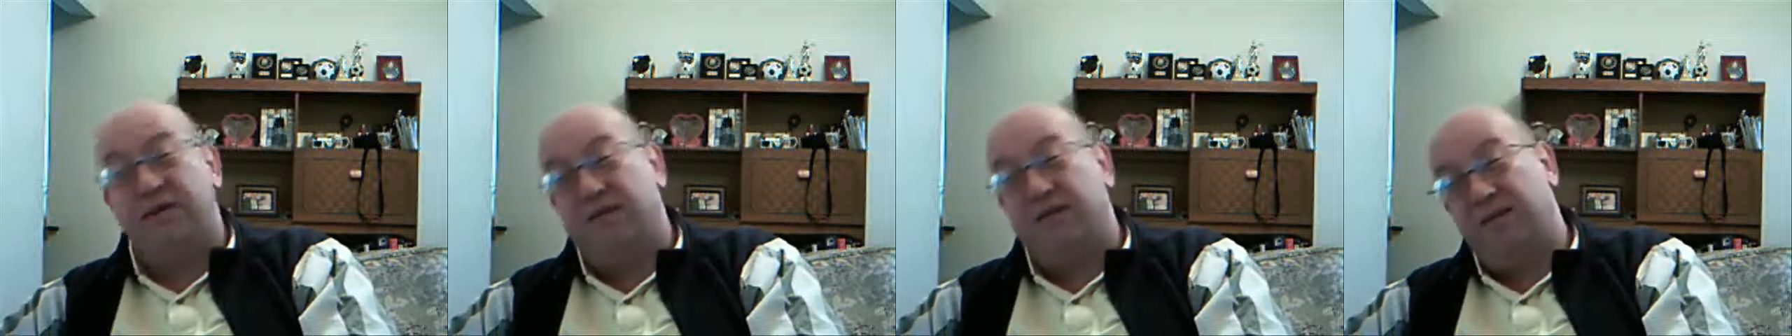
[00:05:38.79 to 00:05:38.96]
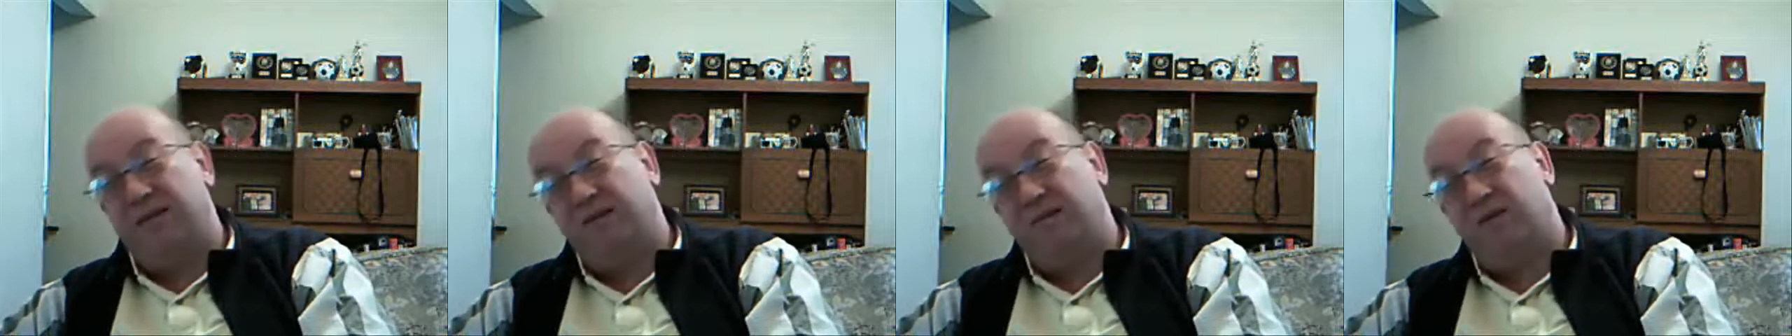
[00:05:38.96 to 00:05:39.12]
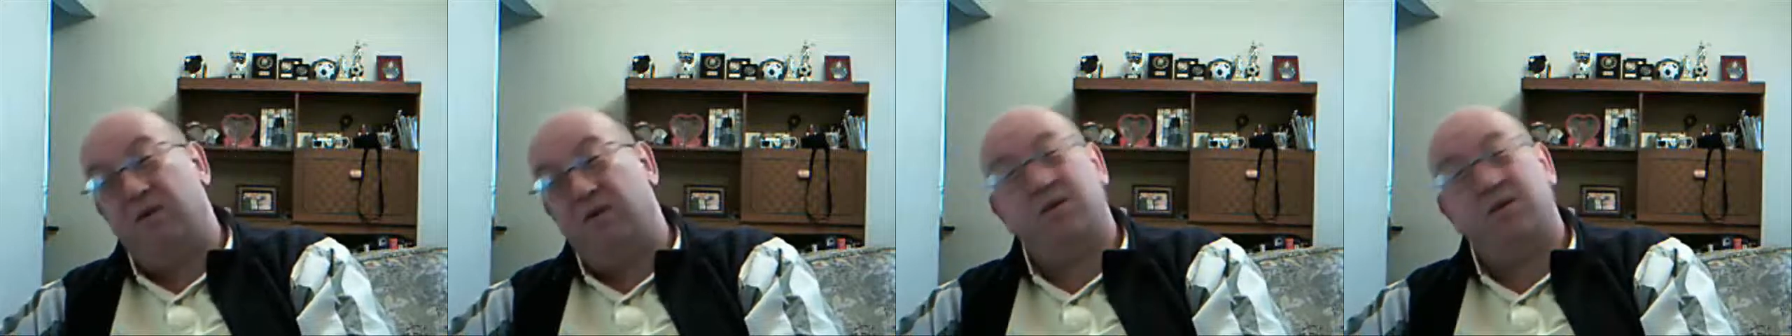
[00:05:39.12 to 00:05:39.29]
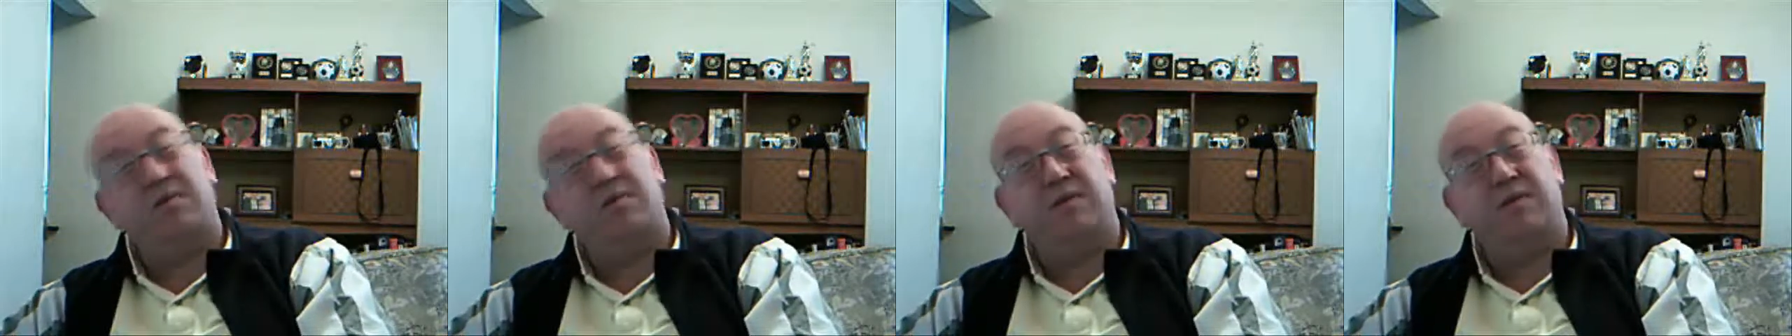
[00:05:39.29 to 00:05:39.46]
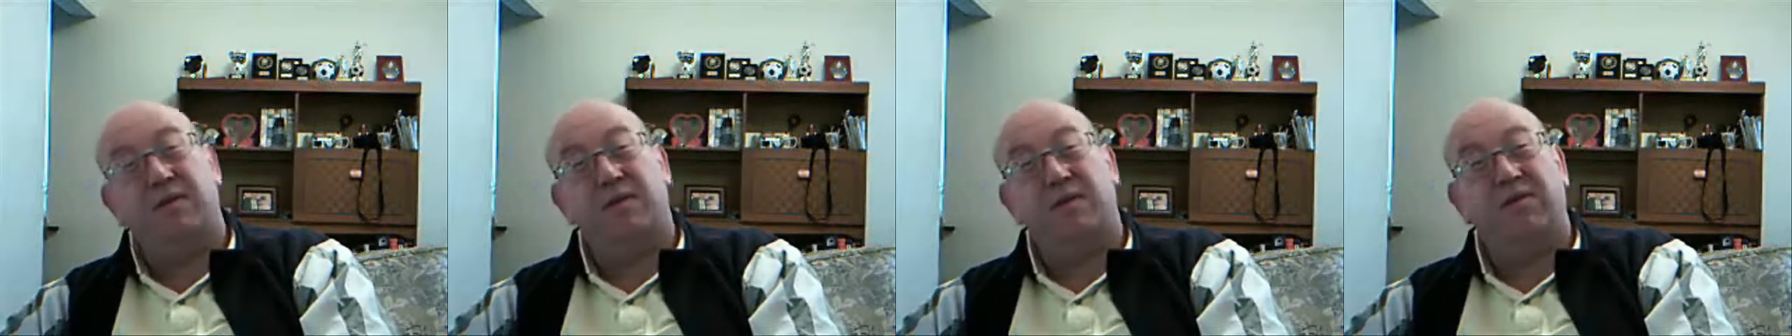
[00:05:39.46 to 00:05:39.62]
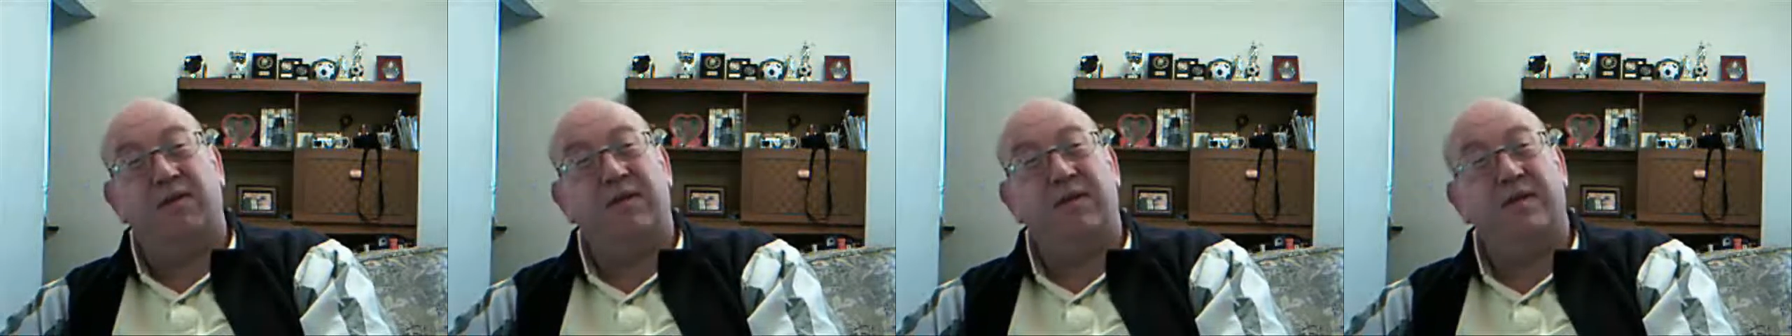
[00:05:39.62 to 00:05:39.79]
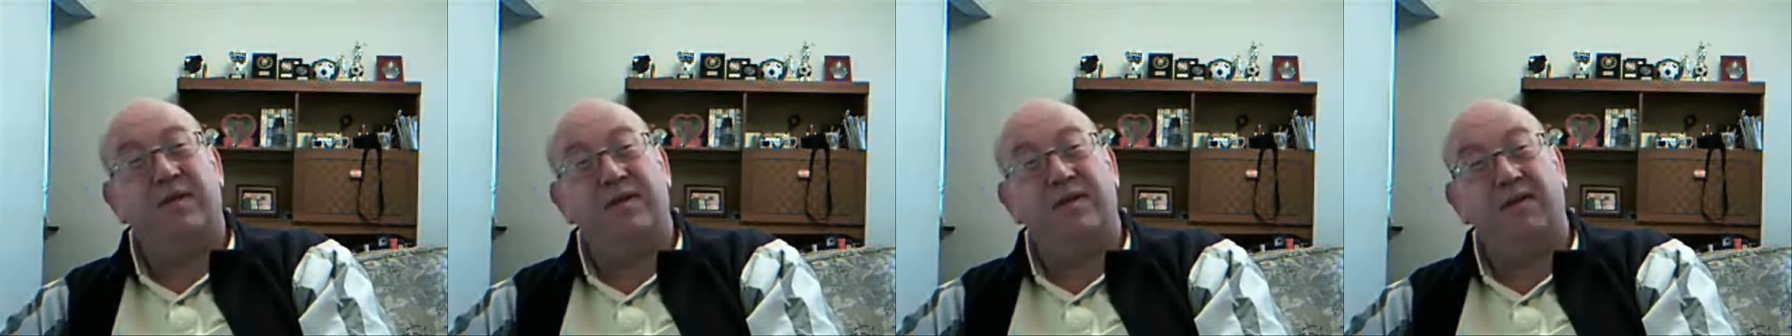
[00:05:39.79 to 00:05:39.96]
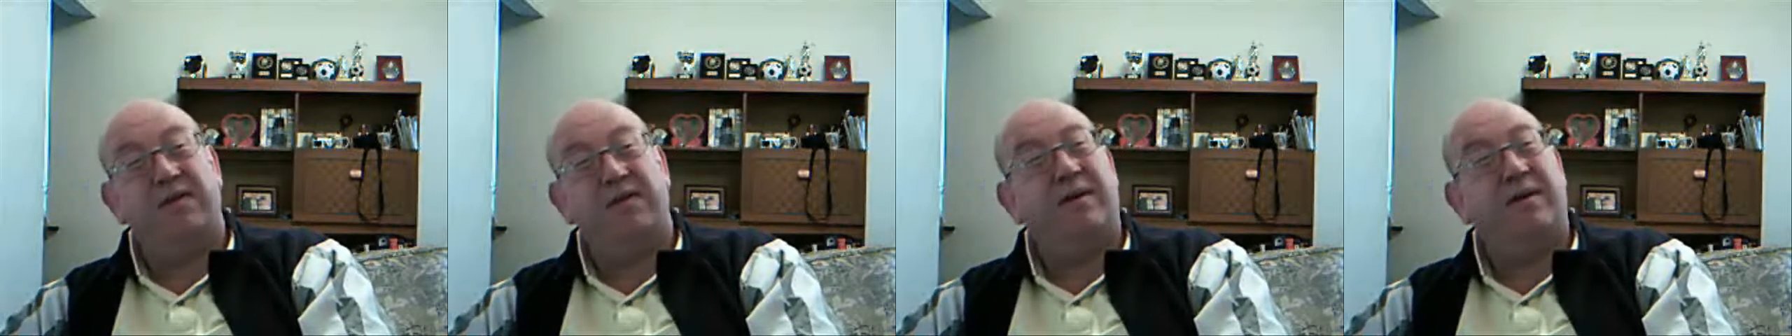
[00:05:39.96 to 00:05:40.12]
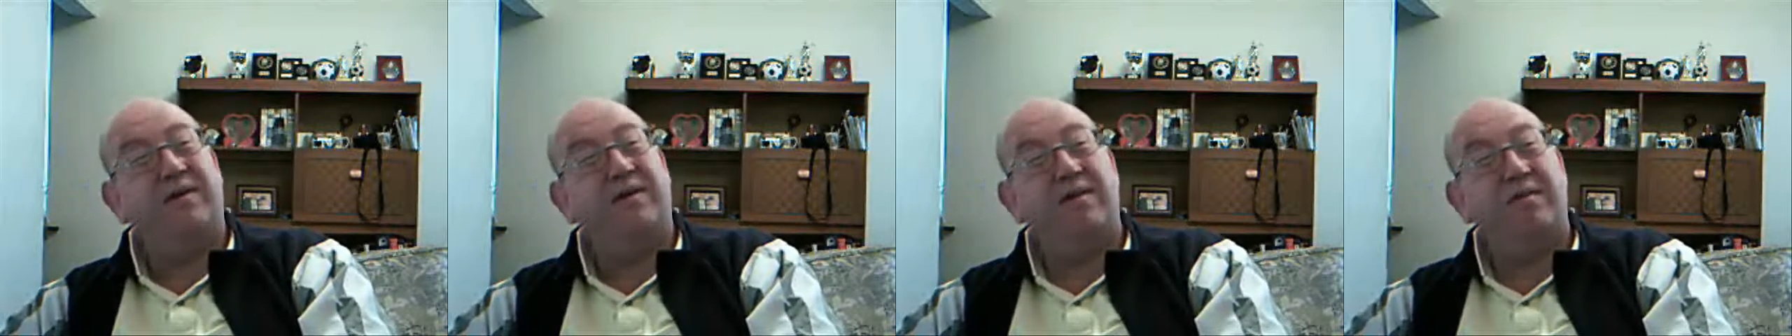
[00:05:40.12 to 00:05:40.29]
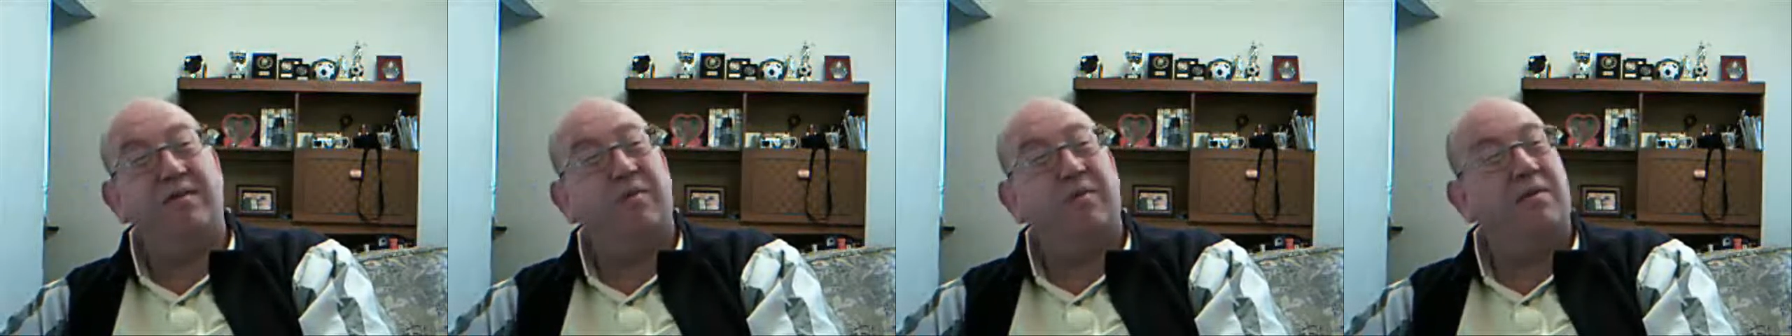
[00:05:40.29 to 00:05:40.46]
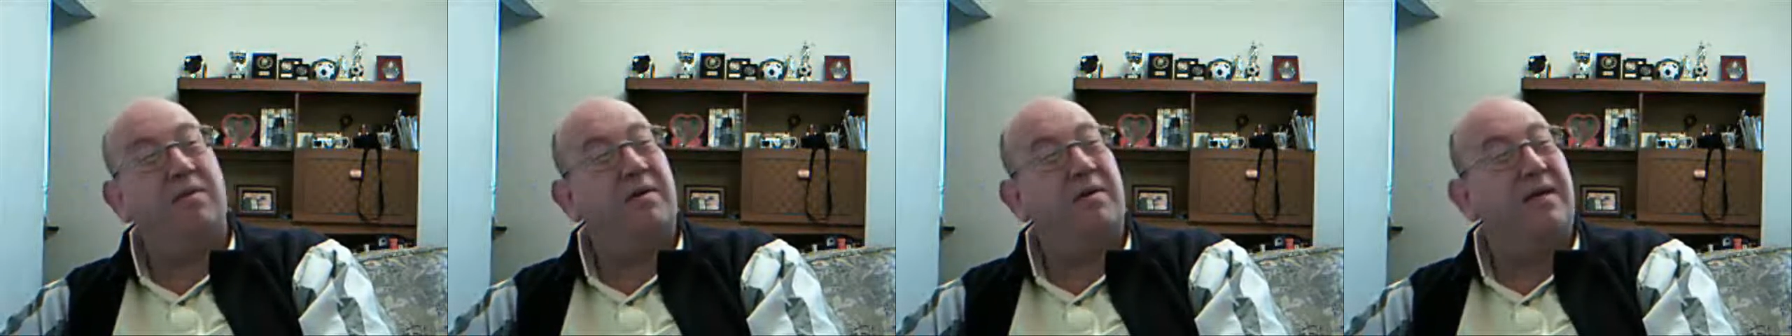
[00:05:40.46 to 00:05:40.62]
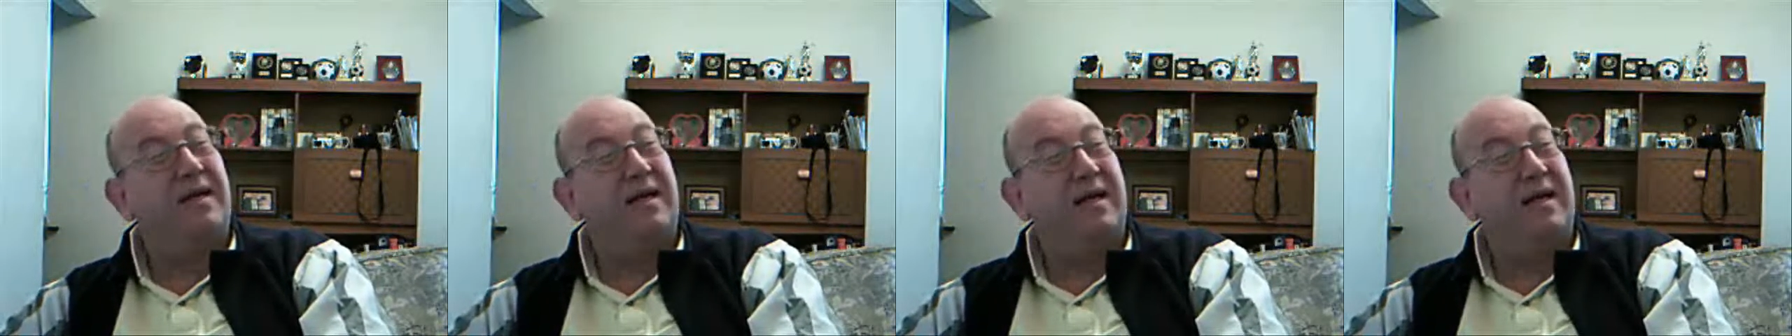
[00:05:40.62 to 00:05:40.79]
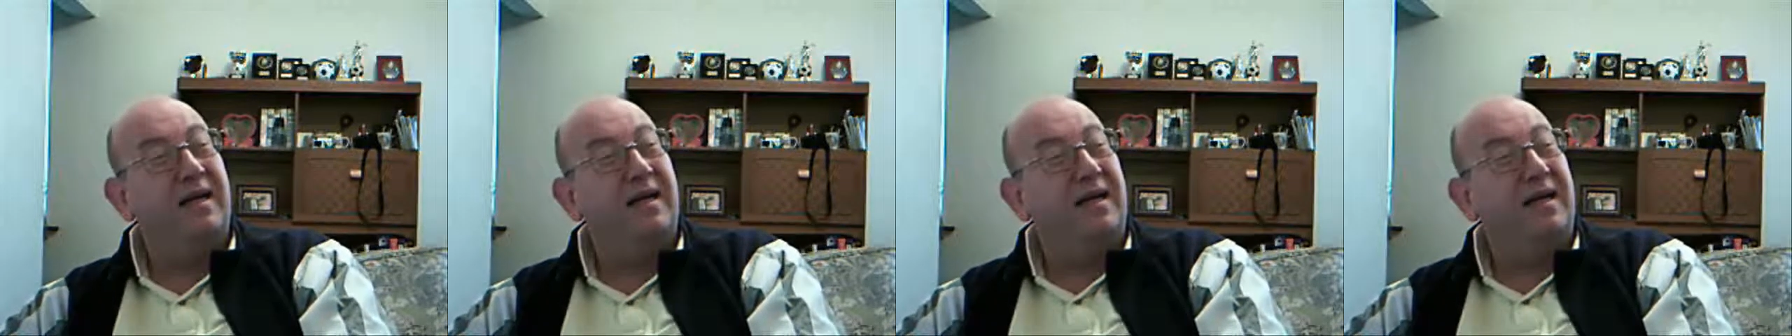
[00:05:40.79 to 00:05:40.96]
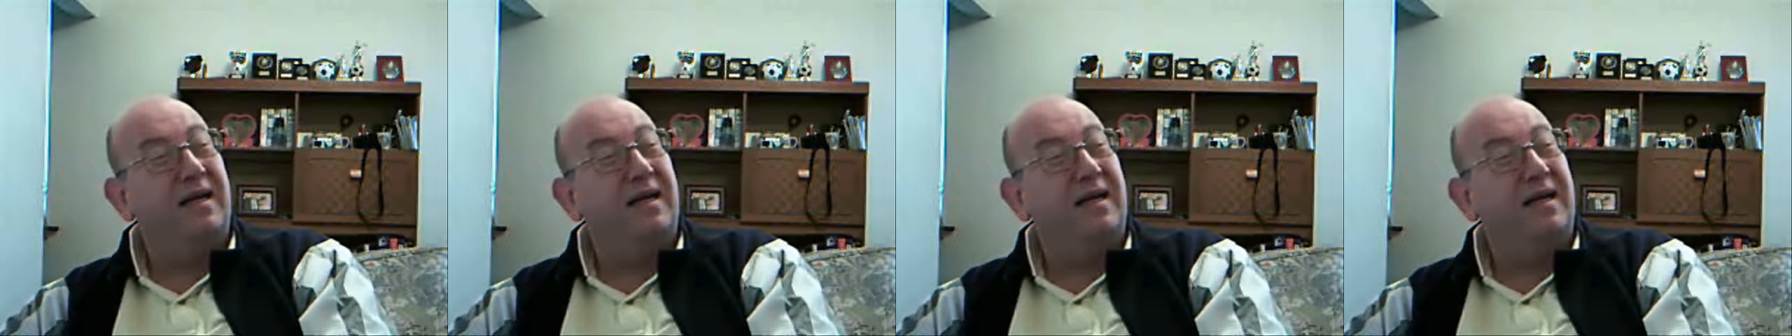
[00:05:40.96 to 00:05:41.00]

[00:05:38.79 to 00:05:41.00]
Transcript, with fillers: It's impossible to rescue everybody.